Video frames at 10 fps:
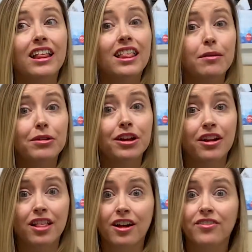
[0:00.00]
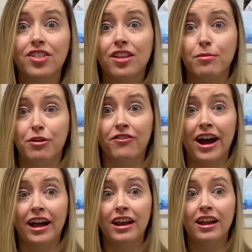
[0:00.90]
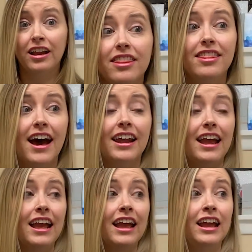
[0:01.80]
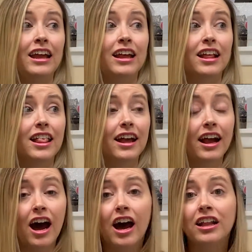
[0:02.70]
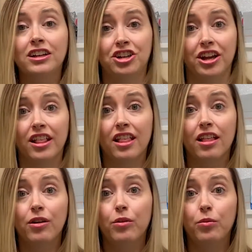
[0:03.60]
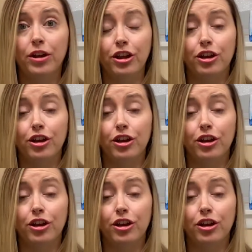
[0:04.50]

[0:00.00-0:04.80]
similar services provided that a psychologist would